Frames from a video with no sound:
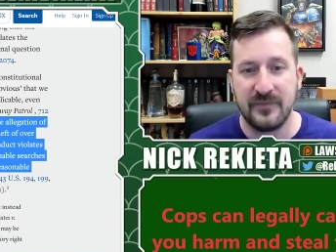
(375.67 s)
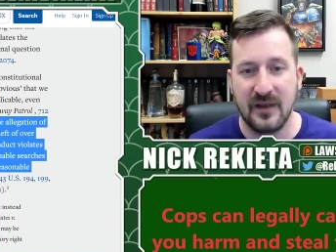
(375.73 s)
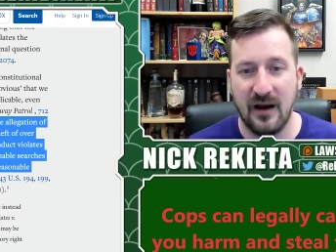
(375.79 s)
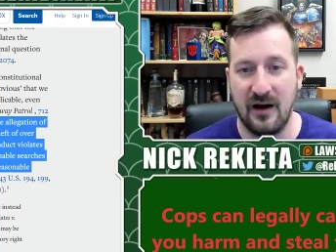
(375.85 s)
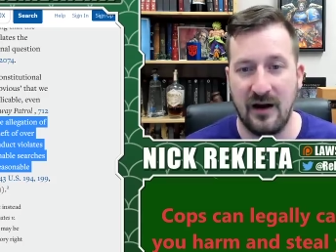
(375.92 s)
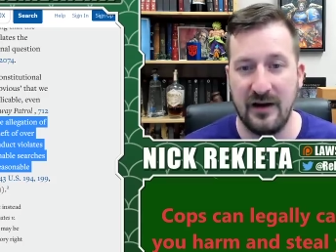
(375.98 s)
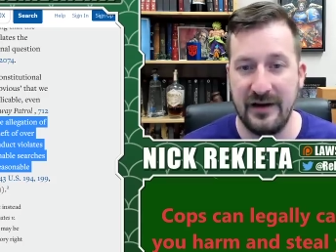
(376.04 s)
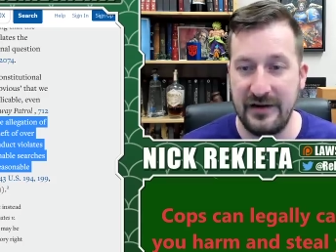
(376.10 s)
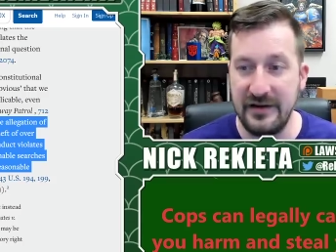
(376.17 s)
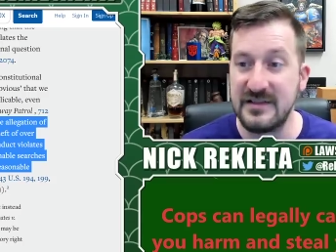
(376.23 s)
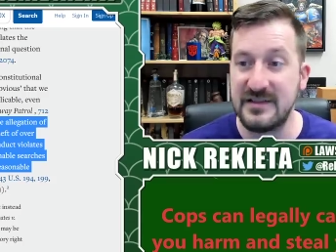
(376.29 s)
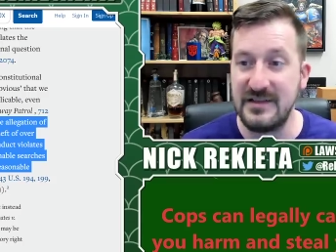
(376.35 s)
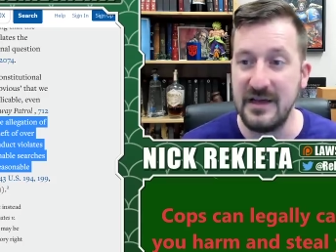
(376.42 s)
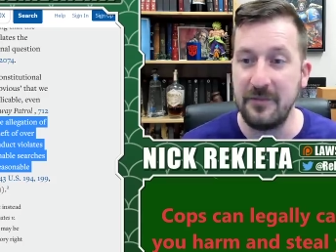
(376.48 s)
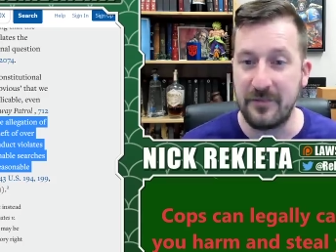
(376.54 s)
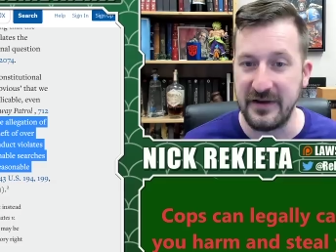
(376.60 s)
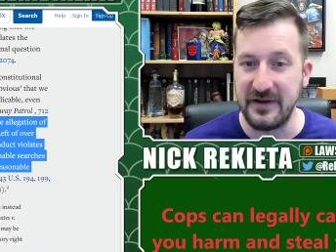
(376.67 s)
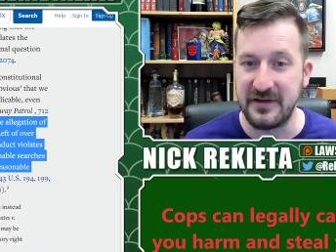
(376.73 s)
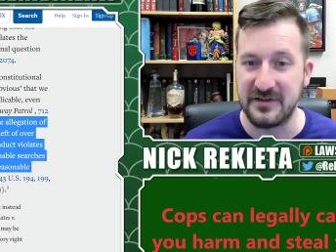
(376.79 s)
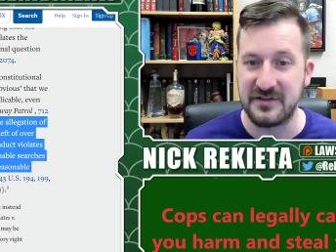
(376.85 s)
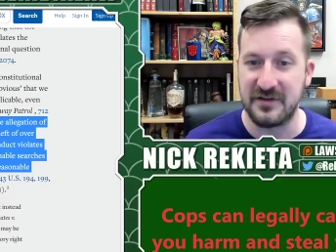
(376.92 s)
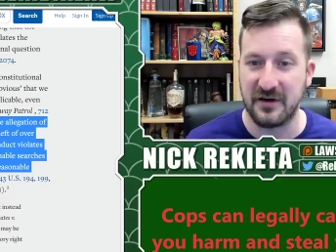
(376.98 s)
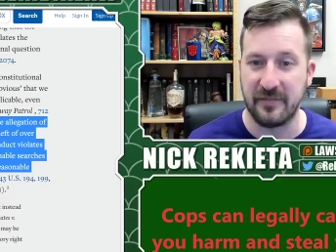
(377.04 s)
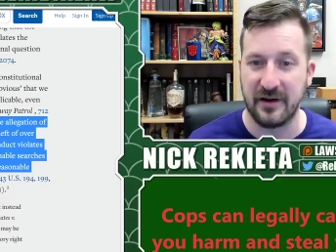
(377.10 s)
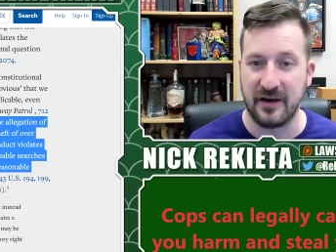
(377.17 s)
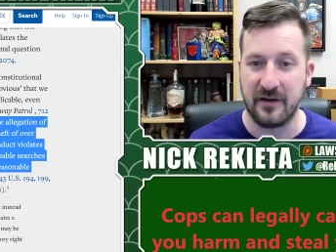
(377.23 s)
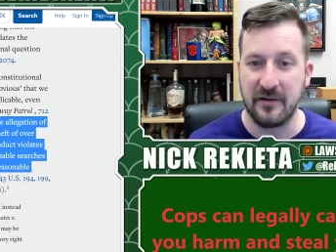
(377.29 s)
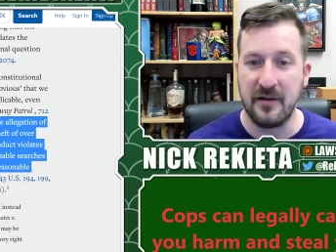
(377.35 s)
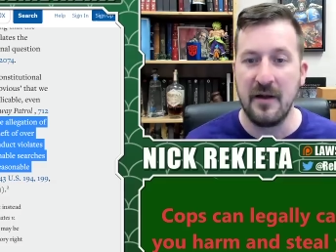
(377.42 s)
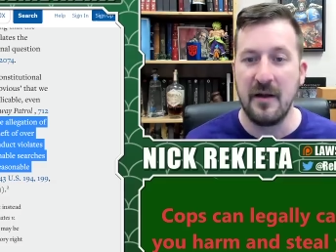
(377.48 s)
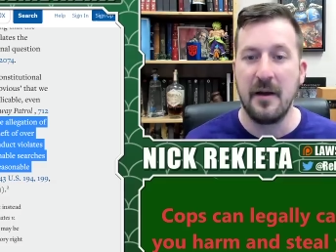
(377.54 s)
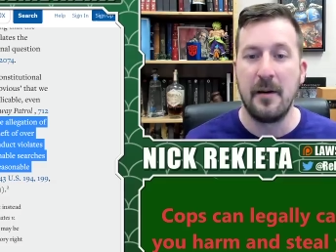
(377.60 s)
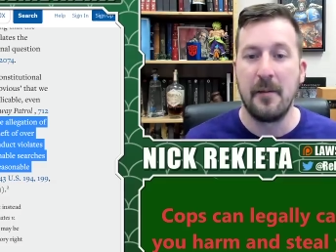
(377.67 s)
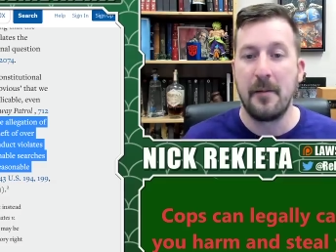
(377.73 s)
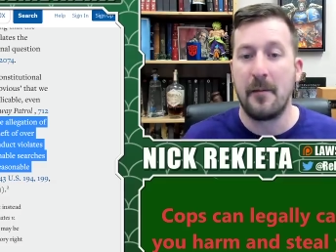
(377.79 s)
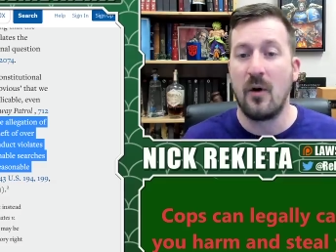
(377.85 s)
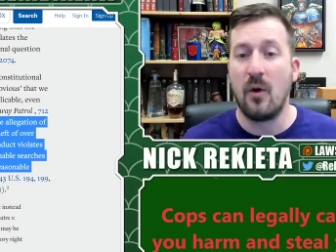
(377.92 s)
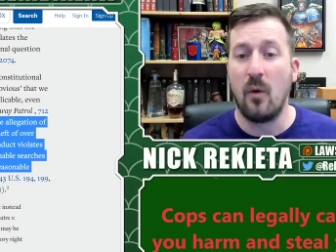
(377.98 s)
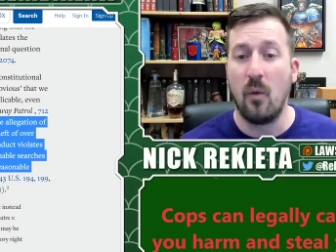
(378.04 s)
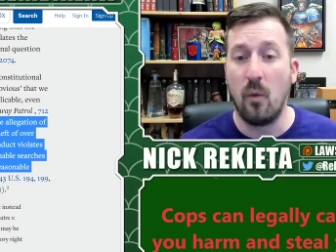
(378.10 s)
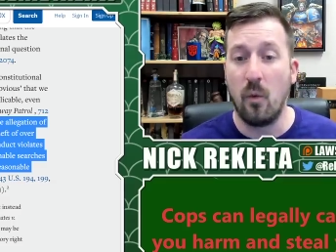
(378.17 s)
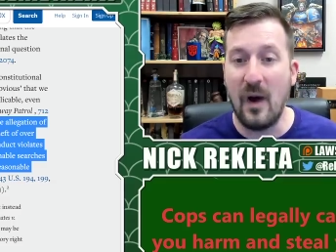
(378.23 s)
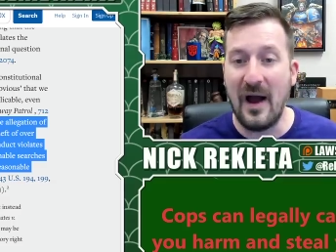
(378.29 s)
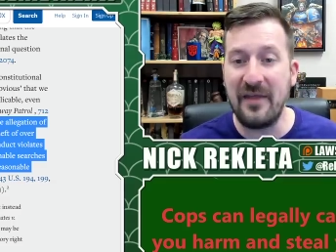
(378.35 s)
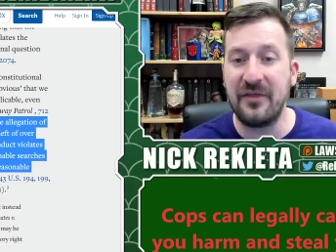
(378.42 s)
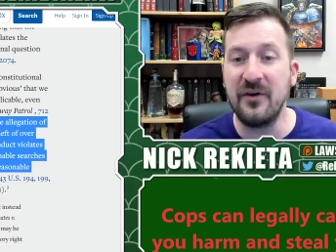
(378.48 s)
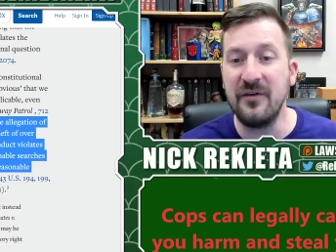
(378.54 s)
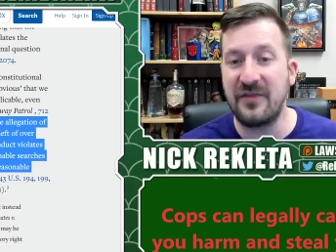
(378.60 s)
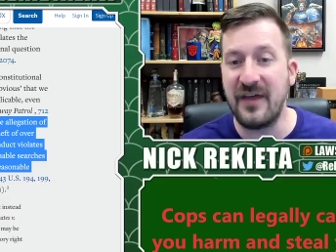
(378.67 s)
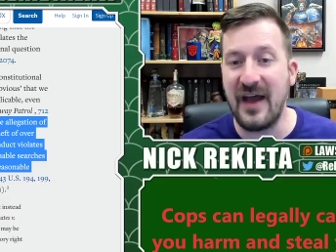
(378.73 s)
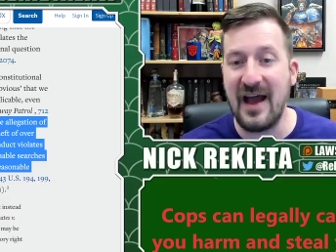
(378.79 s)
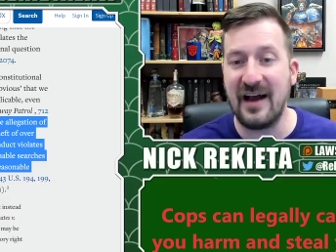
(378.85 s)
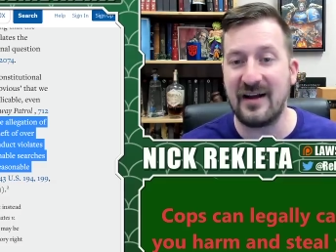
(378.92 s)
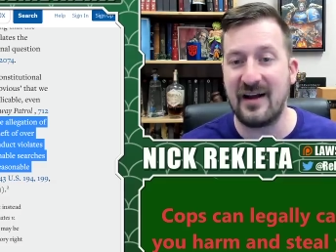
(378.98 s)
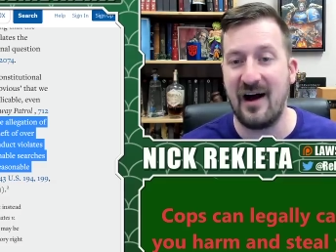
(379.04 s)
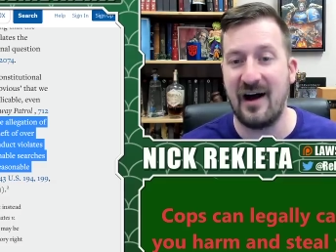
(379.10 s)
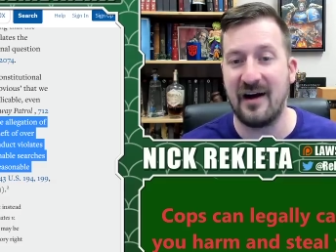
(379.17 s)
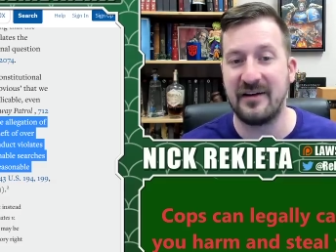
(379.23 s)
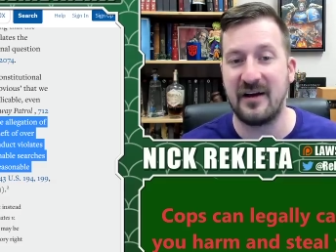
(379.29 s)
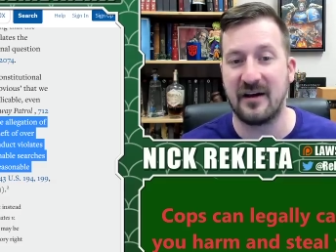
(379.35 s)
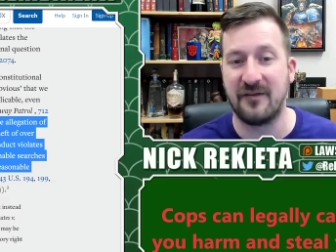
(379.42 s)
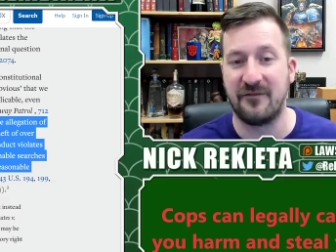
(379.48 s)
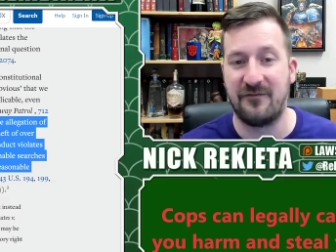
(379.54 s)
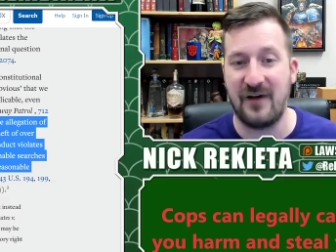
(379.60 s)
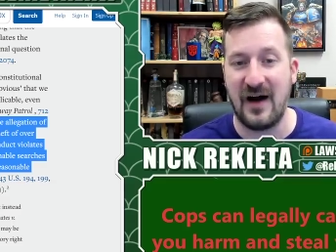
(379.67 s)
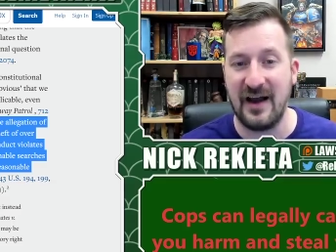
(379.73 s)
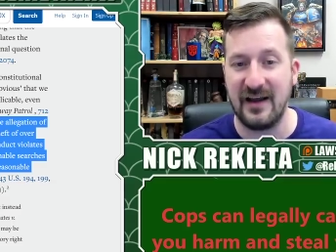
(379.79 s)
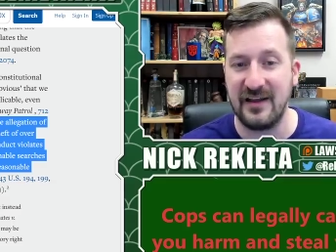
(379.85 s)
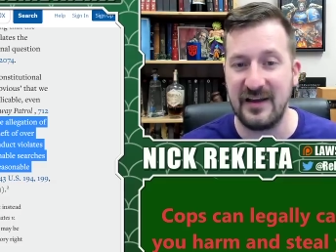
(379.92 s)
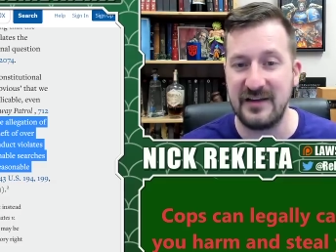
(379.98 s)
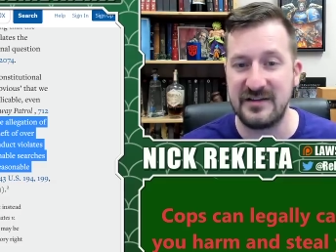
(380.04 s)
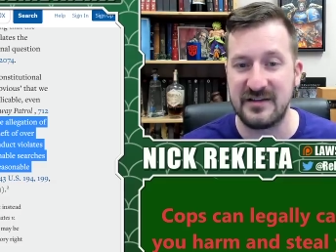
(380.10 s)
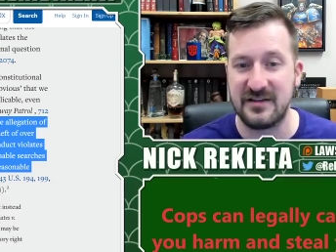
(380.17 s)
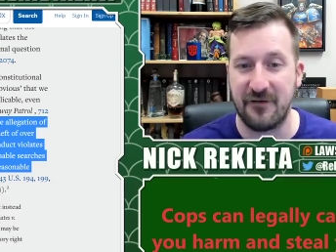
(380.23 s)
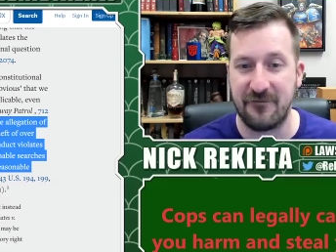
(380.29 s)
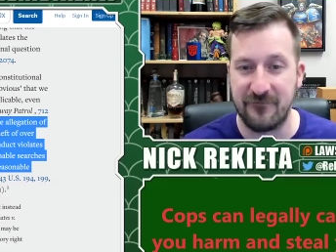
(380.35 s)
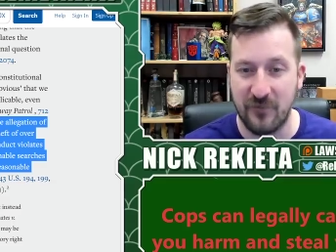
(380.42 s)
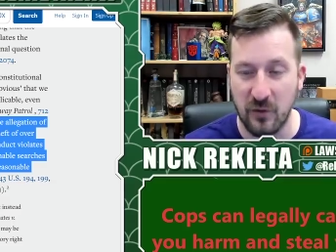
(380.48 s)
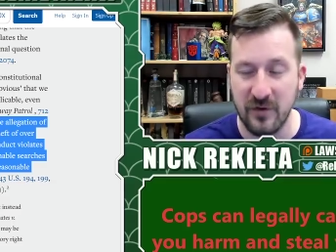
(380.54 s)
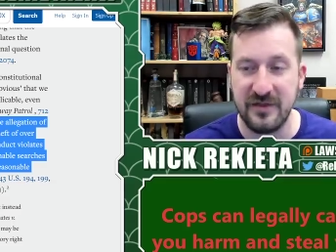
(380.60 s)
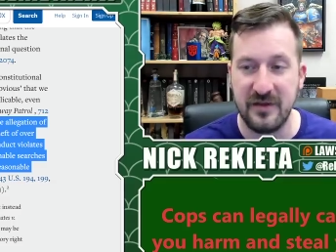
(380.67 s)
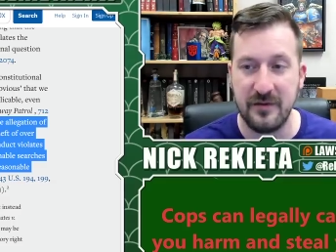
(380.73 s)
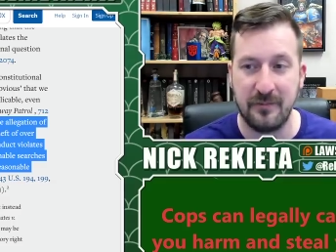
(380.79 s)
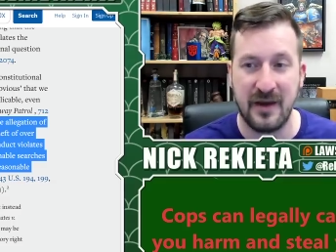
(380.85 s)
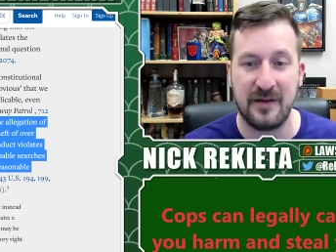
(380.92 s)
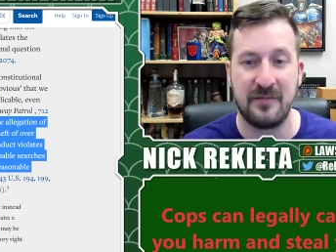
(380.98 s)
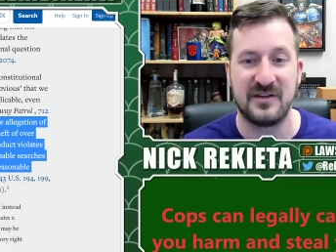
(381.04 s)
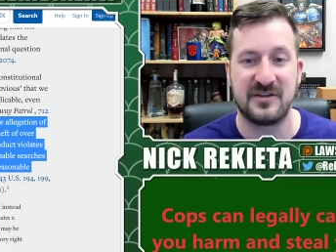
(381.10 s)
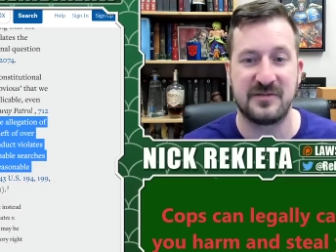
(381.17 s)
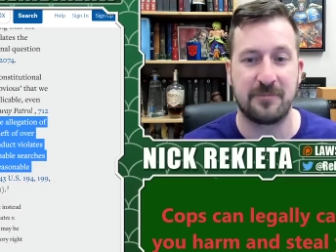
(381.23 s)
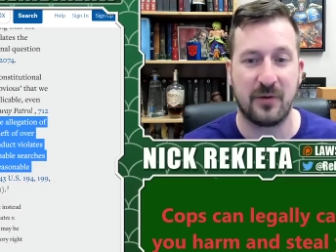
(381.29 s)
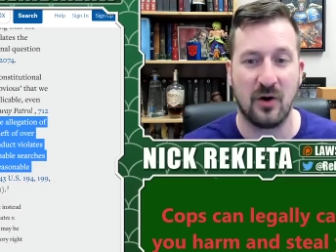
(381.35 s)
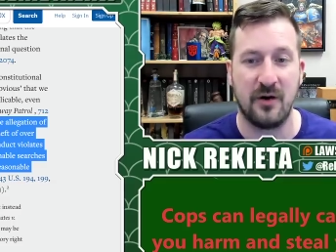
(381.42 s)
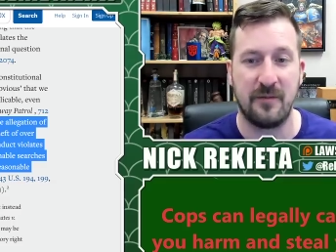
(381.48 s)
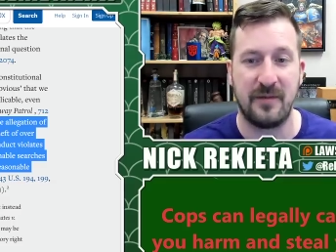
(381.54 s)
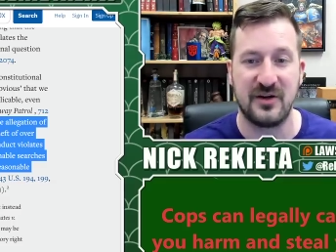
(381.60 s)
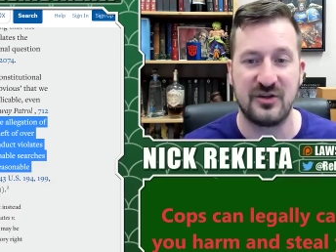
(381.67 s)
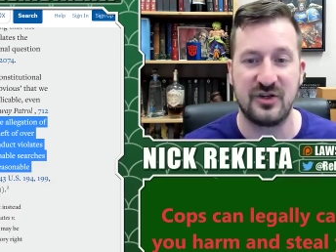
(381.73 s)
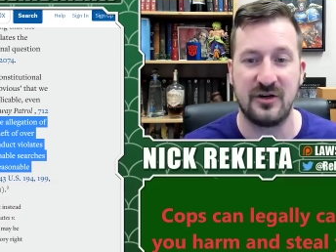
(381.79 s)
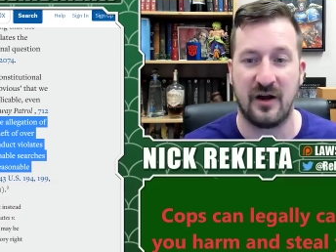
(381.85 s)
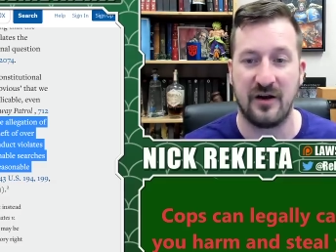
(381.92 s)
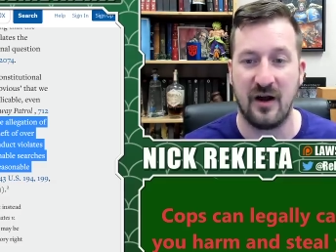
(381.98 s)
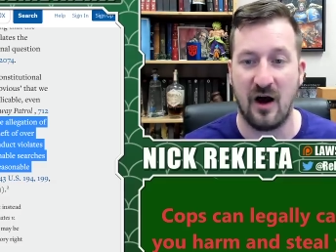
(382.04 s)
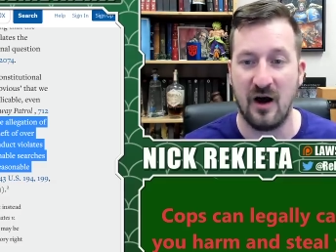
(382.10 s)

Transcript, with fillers: It is deeply disturbing. Whether that conduct violates the Fourth Amendment's prohibition on